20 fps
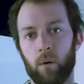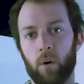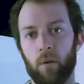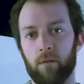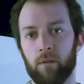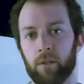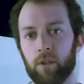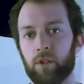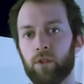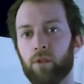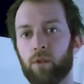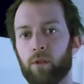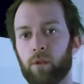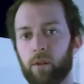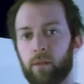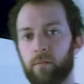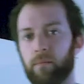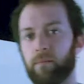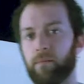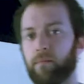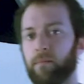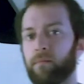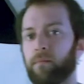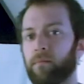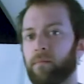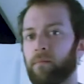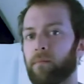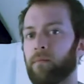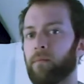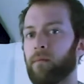over the shoulder
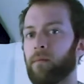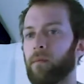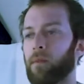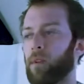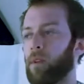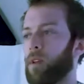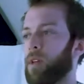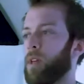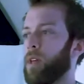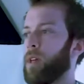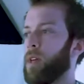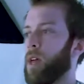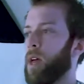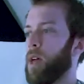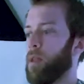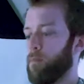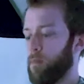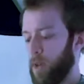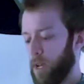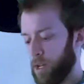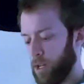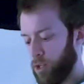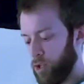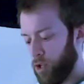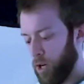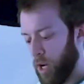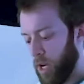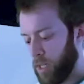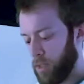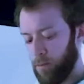and make
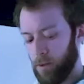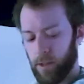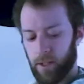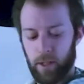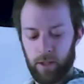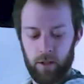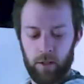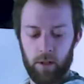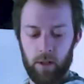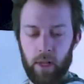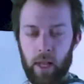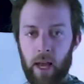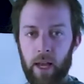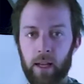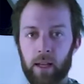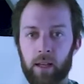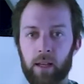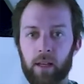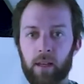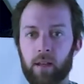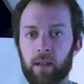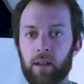adjustments as you like.